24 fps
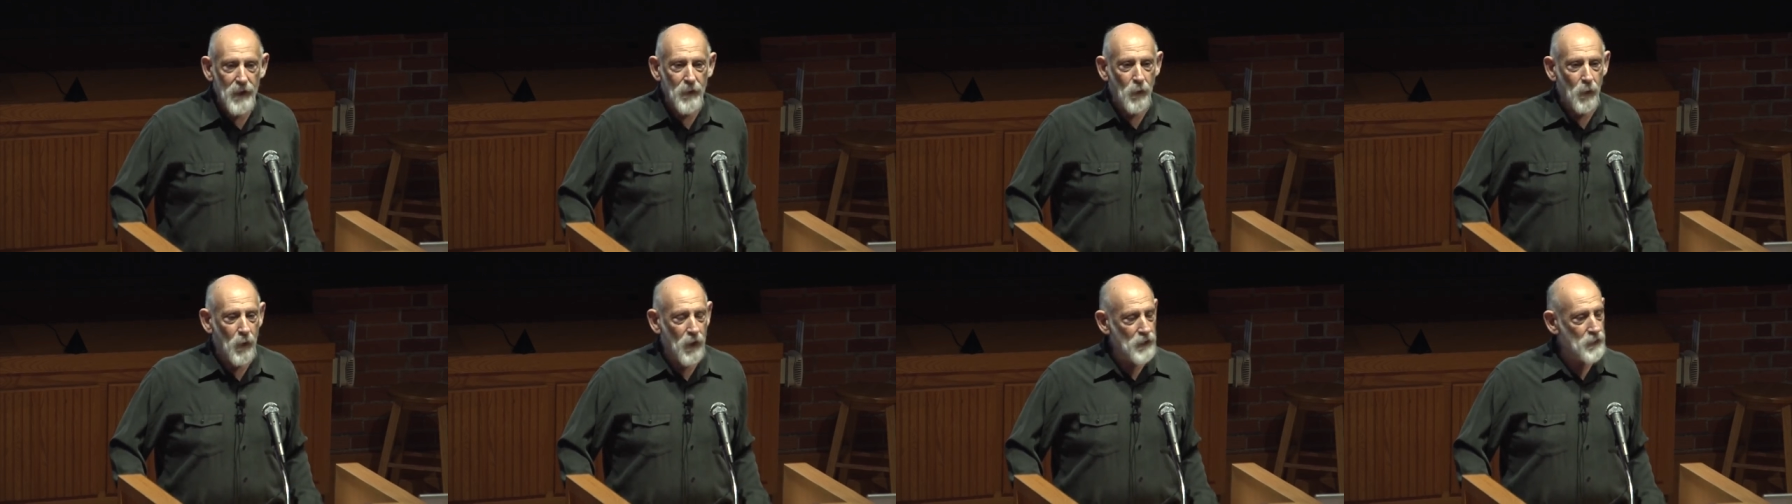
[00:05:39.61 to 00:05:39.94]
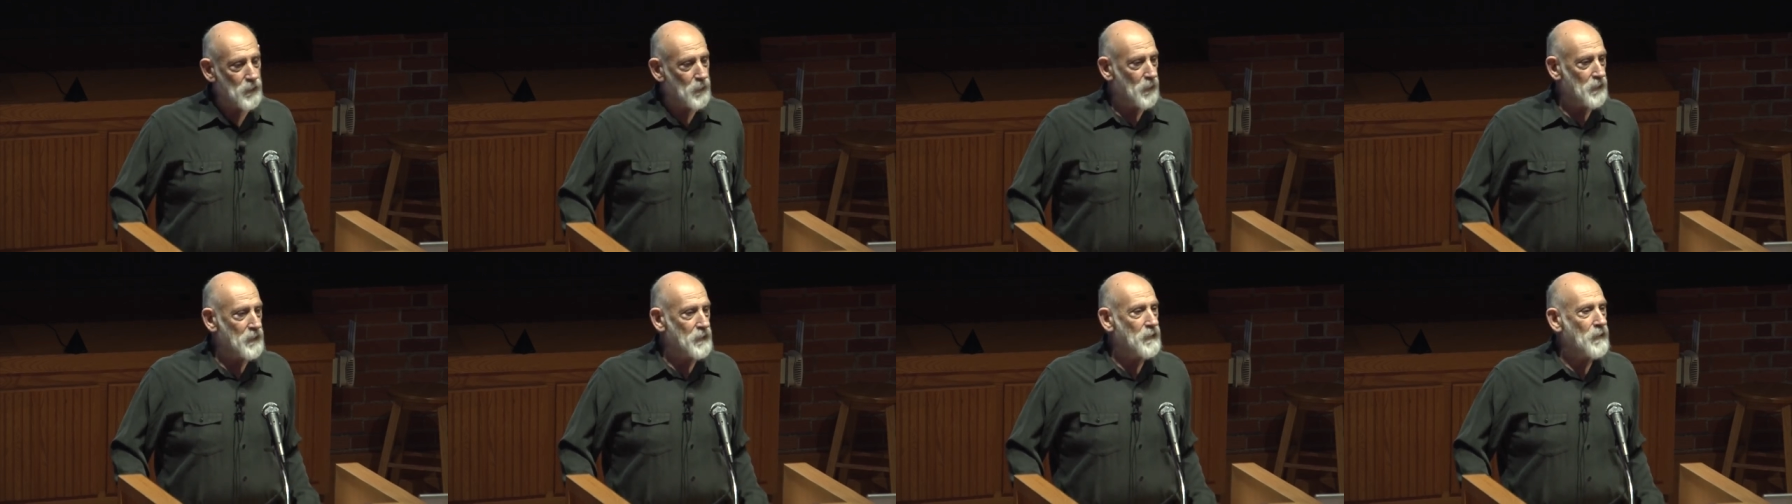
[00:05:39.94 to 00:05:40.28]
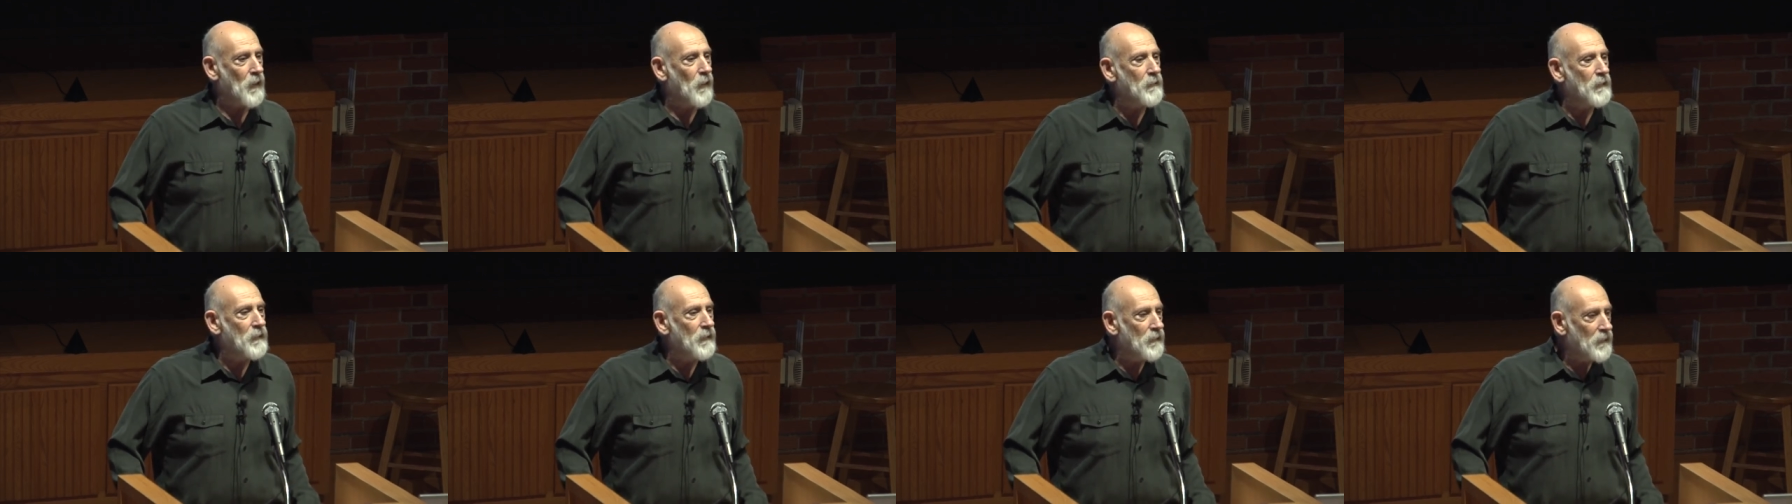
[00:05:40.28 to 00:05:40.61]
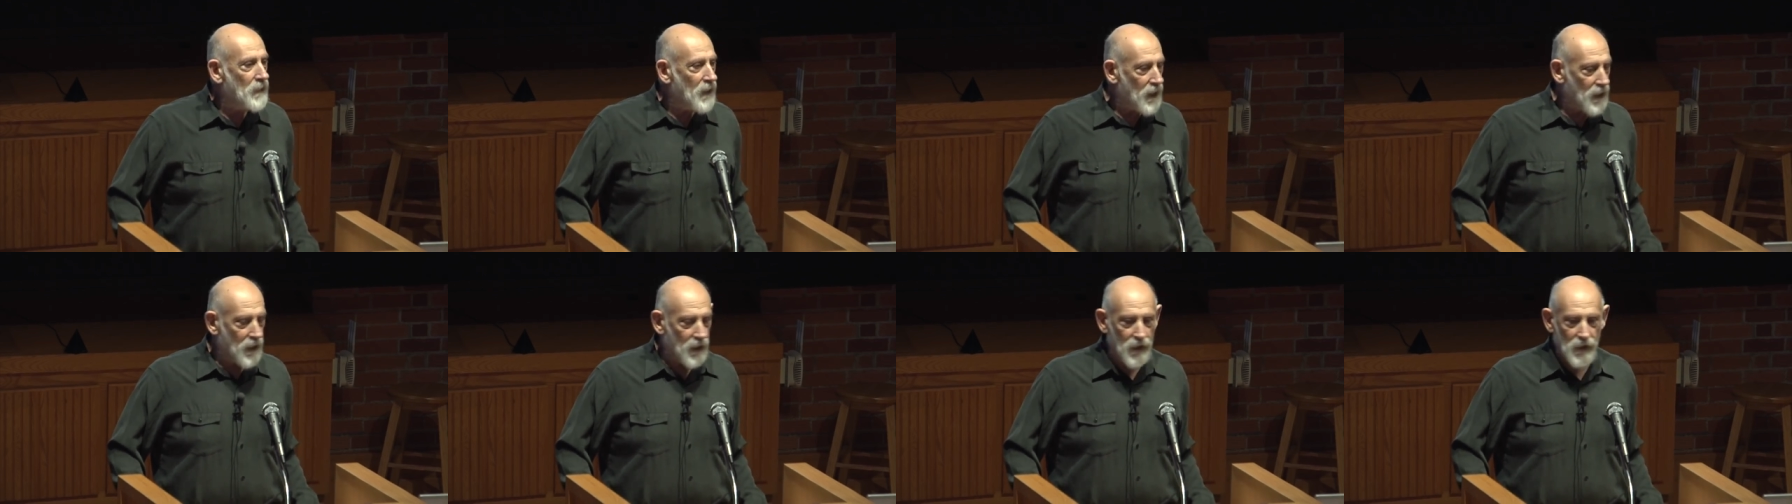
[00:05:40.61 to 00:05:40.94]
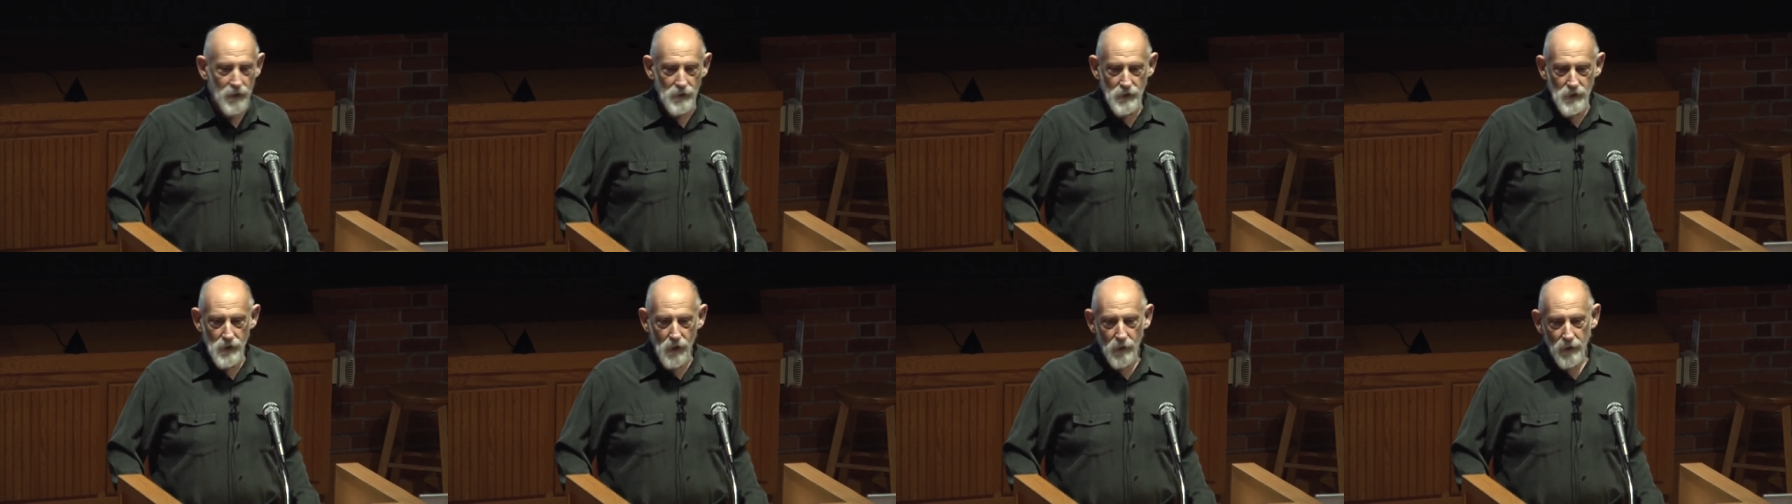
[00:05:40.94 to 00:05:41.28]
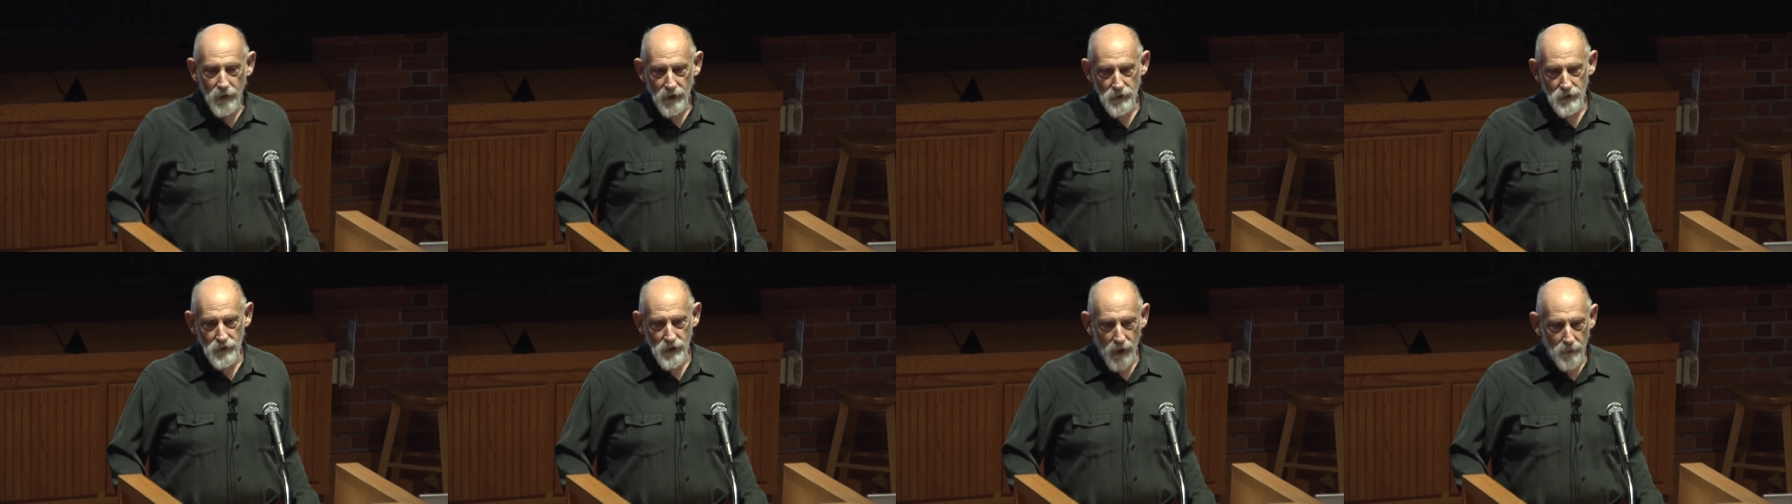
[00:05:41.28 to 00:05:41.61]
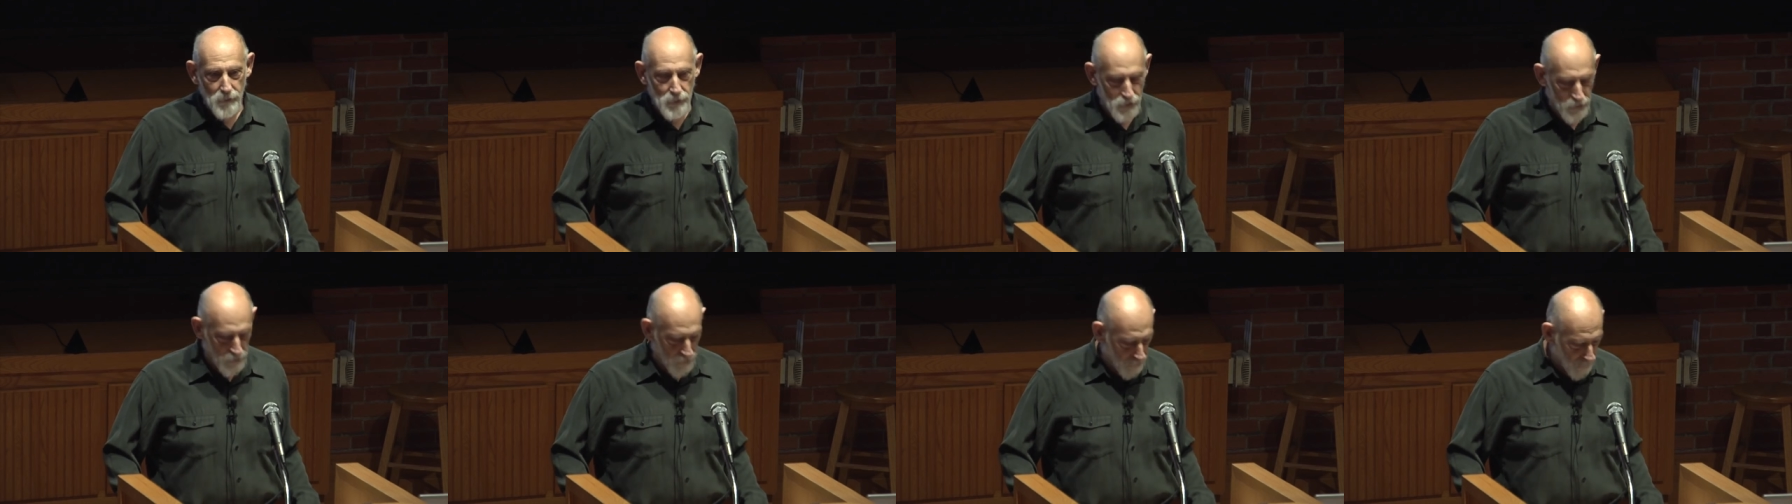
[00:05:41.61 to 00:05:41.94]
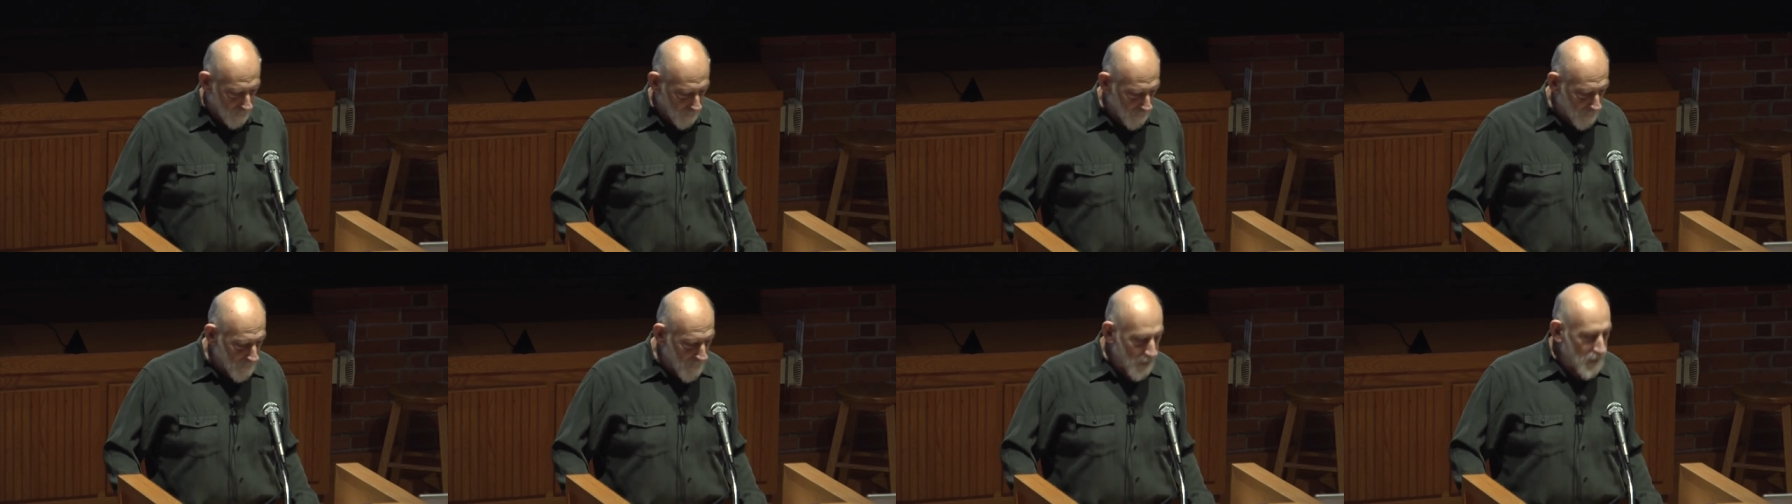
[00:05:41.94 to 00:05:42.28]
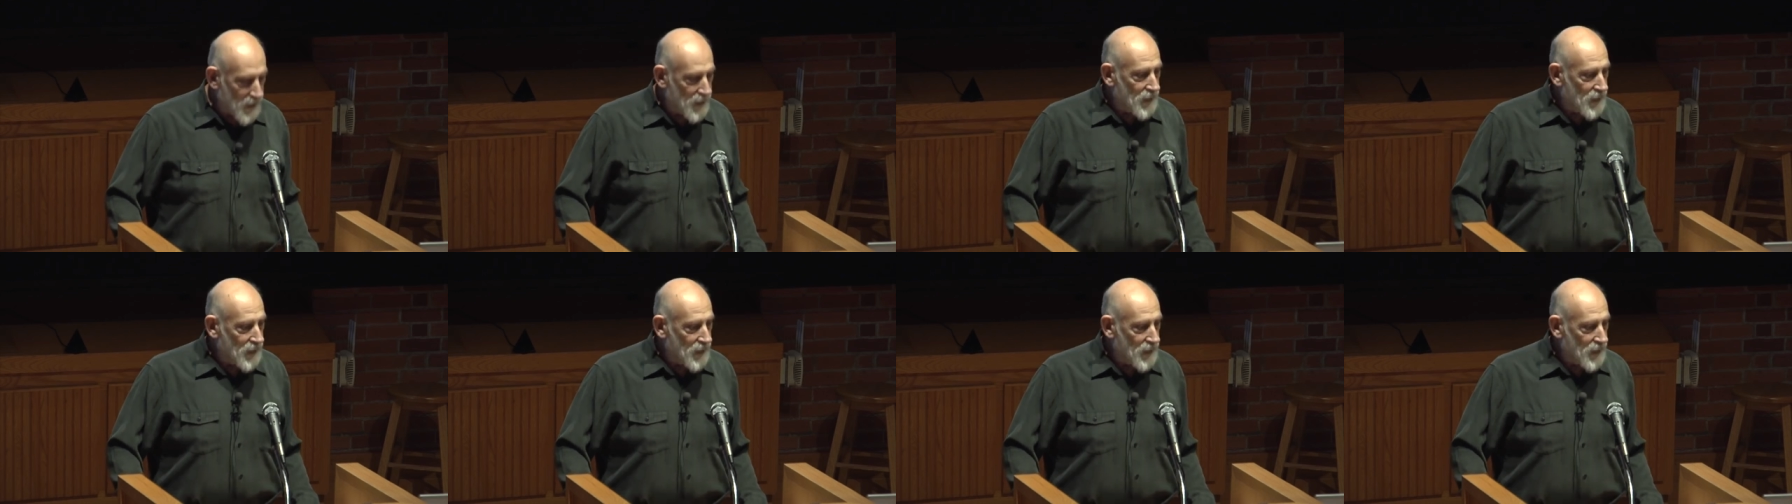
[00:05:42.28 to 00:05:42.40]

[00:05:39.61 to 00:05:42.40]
Once was so unique and so exceptional